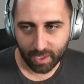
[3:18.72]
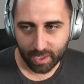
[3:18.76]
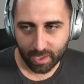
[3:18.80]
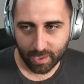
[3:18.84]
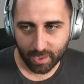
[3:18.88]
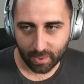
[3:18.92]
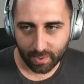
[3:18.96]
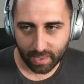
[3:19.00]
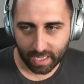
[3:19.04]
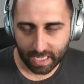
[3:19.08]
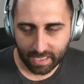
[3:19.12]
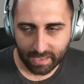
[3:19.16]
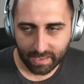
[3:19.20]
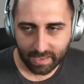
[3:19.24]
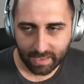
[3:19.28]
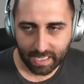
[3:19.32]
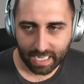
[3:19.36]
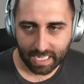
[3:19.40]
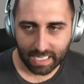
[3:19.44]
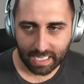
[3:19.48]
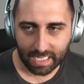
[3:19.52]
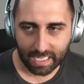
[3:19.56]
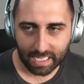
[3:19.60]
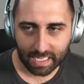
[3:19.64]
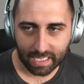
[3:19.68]
that's the
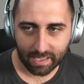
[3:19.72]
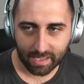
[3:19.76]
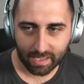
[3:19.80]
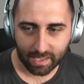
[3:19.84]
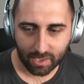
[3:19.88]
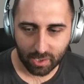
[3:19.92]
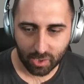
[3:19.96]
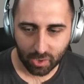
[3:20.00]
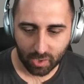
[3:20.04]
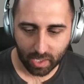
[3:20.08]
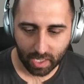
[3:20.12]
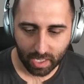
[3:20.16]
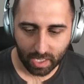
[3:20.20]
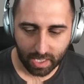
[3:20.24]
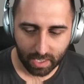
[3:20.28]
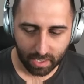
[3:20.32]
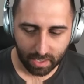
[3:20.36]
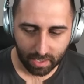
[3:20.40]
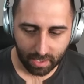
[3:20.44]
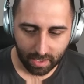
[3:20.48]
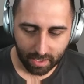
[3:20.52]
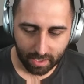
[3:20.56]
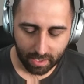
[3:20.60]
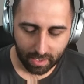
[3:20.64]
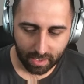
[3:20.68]
idea, is trying
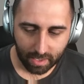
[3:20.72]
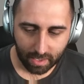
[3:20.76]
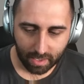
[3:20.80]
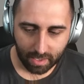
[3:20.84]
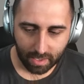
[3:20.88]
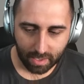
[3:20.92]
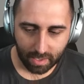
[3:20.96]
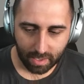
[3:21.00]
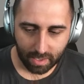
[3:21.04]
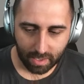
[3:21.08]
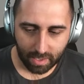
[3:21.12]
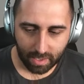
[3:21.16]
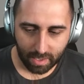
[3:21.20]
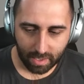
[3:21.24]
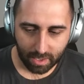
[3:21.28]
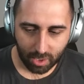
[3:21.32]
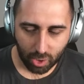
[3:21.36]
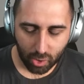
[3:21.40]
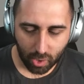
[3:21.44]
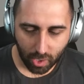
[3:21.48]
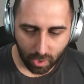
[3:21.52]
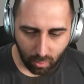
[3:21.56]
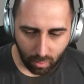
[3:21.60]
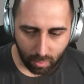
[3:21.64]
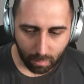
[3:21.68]
to
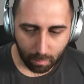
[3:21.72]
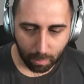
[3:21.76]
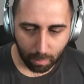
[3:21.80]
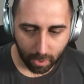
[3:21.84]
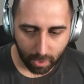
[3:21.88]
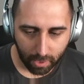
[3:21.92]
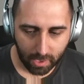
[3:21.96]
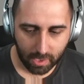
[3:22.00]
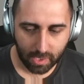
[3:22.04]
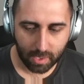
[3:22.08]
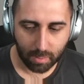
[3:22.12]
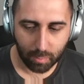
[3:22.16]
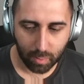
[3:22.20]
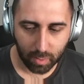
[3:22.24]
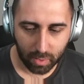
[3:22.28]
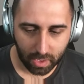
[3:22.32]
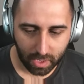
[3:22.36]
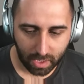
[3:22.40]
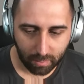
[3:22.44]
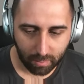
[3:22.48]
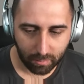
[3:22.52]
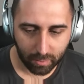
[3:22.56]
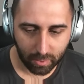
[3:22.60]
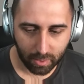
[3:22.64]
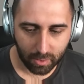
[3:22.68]
impart to
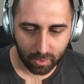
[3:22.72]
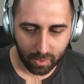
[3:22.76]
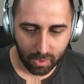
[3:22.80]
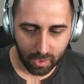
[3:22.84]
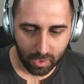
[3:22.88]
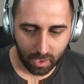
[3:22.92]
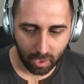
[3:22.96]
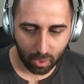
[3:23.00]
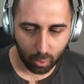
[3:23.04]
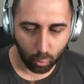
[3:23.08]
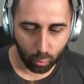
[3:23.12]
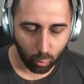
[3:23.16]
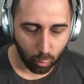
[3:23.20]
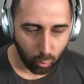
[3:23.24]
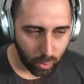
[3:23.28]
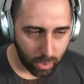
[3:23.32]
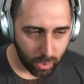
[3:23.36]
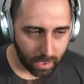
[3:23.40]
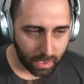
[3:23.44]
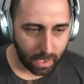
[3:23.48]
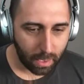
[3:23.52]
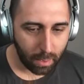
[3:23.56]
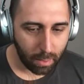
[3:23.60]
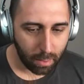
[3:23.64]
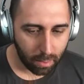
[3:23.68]
believers a
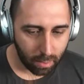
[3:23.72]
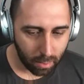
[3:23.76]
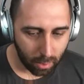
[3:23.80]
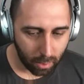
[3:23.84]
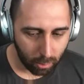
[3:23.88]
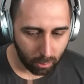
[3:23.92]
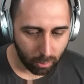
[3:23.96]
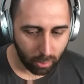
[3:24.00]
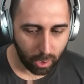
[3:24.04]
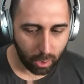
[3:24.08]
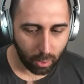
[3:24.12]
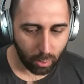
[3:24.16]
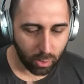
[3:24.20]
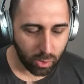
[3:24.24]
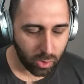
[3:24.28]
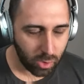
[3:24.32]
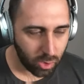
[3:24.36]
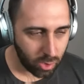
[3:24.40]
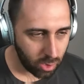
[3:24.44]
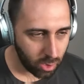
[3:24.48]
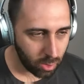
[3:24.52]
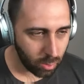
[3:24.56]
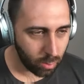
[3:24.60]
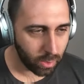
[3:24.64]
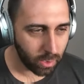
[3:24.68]
really thorough
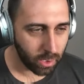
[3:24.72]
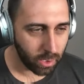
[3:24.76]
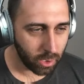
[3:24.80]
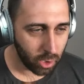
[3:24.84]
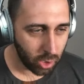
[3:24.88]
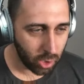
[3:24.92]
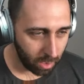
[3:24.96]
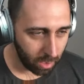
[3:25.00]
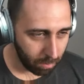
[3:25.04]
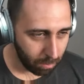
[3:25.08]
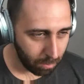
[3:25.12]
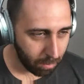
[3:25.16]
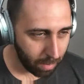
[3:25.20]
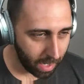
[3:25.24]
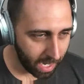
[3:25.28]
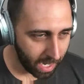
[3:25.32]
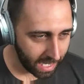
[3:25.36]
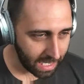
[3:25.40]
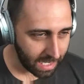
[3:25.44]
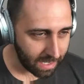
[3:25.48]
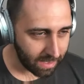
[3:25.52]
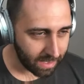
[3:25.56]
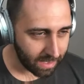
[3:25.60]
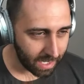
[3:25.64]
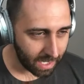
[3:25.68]
stewardship
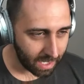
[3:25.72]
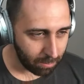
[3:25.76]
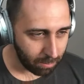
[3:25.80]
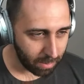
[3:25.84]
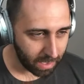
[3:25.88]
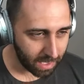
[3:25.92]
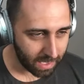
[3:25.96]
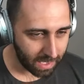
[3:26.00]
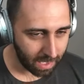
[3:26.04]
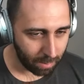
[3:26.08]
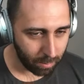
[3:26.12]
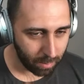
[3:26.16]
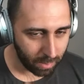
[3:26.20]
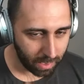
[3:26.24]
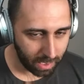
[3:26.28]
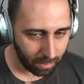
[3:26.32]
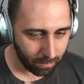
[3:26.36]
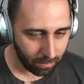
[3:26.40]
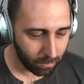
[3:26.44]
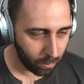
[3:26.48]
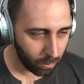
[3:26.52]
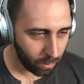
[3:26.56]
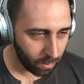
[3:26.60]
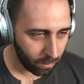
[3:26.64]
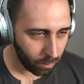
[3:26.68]
mindset, because I
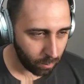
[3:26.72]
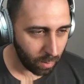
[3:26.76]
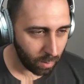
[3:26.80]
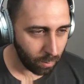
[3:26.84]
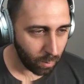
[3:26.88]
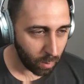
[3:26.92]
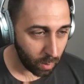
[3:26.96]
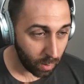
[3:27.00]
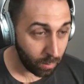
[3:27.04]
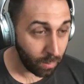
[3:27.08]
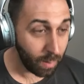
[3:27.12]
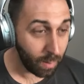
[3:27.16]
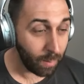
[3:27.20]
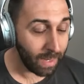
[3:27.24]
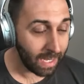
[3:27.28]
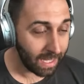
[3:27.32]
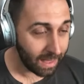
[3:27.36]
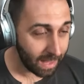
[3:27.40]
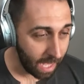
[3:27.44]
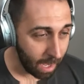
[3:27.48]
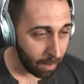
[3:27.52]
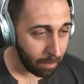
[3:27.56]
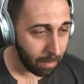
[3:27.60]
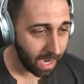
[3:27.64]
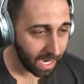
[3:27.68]
believe when we make
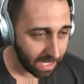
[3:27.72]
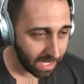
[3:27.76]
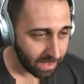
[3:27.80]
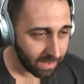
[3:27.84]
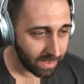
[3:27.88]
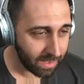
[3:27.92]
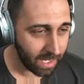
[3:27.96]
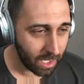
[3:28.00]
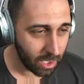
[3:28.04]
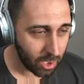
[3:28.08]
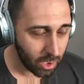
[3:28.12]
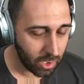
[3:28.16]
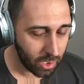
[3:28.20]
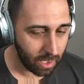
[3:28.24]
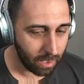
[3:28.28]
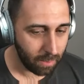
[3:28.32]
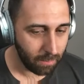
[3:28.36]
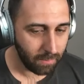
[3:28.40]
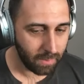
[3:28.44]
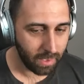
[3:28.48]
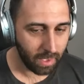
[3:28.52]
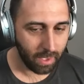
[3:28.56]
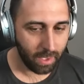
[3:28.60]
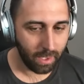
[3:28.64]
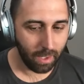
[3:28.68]
that mindset
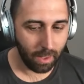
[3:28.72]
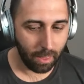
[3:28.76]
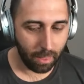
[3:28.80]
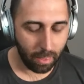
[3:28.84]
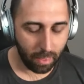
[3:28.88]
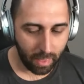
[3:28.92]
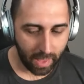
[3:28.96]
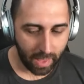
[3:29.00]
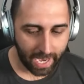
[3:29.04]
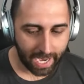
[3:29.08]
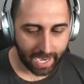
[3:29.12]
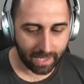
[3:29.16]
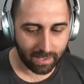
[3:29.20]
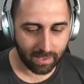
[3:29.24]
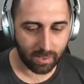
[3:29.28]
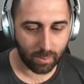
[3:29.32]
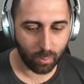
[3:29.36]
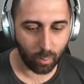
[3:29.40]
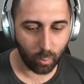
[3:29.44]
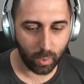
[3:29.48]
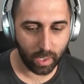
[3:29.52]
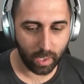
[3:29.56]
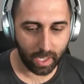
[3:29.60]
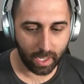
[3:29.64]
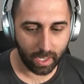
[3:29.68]
shift, that's
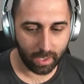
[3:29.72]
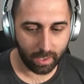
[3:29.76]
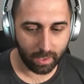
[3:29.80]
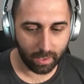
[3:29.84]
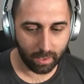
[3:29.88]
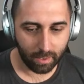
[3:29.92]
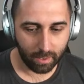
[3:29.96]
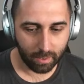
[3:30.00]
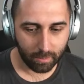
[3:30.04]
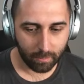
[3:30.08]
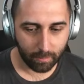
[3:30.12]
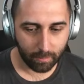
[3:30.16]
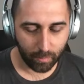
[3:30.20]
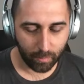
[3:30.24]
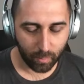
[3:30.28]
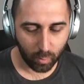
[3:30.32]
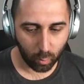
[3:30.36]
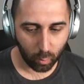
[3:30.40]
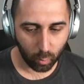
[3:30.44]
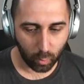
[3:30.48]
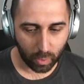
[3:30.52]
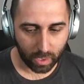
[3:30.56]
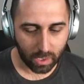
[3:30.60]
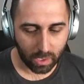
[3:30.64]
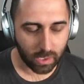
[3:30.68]
when
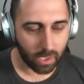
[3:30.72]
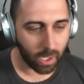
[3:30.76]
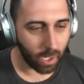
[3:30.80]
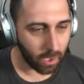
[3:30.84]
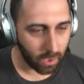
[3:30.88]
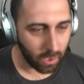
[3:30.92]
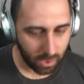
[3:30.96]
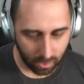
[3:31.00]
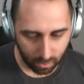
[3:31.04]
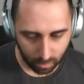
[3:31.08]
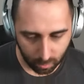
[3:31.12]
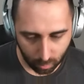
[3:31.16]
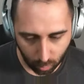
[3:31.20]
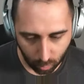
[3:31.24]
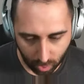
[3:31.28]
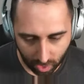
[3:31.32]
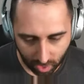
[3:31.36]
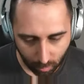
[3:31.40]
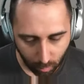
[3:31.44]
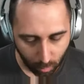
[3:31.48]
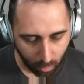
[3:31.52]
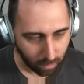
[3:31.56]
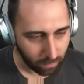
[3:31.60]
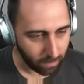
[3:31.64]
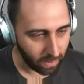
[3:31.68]
we start to walk
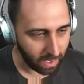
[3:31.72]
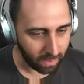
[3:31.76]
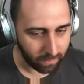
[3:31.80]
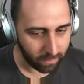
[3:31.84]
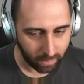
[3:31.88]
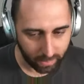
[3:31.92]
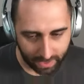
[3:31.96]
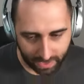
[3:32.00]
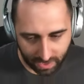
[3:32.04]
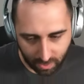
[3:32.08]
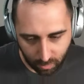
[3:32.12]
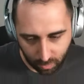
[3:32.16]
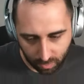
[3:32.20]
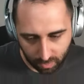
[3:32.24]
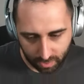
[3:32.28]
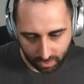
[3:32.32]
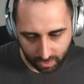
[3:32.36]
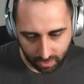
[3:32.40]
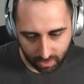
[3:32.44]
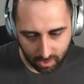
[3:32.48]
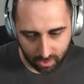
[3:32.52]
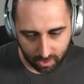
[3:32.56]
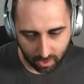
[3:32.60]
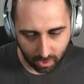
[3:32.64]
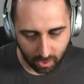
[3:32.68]
more faithfully. That's when
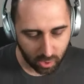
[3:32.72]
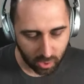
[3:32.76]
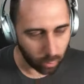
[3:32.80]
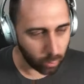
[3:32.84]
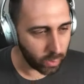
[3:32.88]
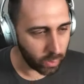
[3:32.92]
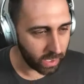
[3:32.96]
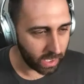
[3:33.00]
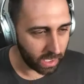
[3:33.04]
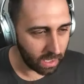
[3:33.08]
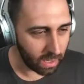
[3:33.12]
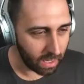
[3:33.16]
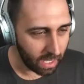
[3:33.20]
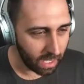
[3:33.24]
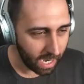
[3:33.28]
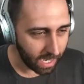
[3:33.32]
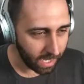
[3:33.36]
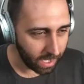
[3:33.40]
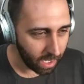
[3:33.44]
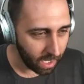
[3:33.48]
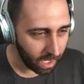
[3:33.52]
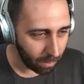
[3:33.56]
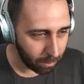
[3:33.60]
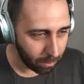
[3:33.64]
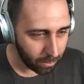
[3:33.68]
things start to really
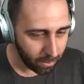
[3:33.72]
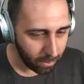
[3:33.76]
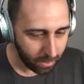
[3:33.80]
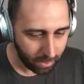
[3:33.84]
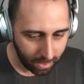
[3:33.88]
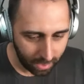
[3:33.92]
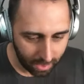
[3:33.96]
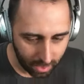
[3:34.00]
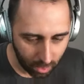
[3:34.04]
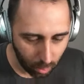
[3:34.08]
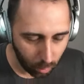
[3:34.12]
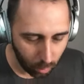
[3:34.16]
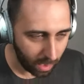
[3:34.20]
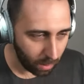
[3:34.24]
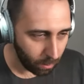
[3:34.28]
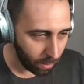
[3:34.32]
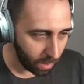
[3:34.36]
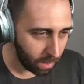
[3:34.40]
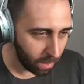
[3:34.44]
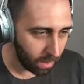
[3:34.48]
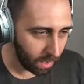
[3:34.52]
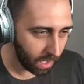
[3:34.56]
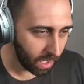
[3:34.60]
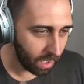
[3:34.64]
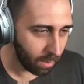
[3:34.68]
line up in the way we
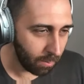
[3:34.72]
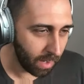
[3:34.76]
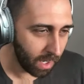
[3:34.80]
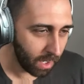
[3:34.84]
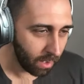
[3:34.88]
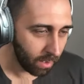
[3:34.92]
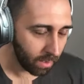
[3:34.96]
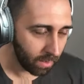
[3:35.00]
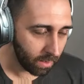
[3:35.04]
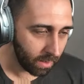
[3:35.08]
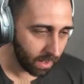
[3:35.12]
think about our